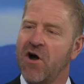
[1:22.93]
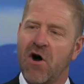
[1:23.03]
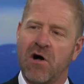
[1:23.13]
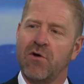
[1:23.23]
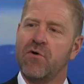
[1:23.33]

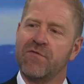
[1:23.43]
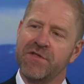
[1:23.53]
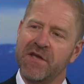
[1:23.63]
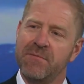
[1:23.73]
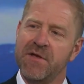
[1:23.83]
all
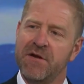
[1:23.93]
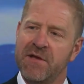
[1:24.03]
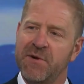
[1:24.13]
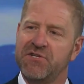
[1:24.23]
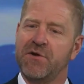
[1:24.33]
over the
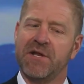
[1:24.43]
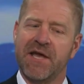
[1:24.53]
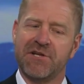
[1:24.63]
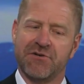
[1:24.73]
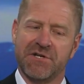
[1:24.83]
community, but okay. you can
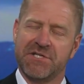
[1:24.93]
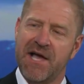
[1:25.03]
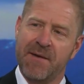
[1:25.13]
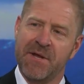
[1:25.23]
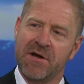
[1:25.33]
get your
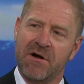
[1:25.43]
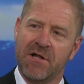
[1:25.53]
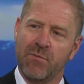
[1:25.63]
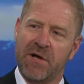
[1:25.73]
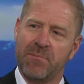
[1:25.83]
assignment at
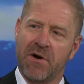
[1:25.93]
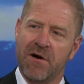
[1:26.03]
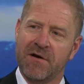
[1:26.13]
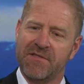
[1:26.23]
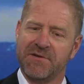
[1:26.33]
Caldwell
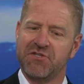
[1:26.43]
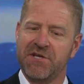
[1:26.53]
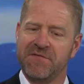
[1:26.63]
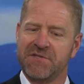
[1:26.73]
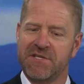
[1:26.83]
Park. The
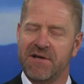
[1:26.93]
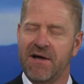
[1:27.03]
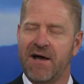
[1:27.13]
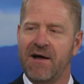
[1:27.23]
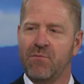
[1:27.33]
chiefs
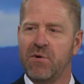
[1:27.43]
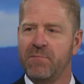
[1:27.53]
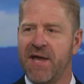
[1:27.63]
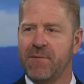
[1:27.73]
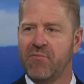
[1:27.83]
uh, will
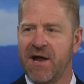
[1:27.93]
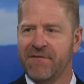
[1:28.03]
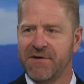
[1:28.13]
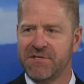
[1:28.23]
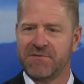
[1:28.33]
make
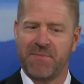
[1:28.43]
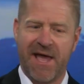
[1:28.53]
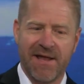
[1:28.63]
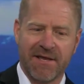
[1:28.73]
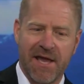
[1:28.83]
breakfast,
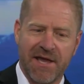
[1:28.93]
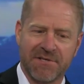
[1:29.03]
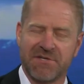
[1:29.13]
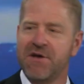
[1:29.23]
pancakes,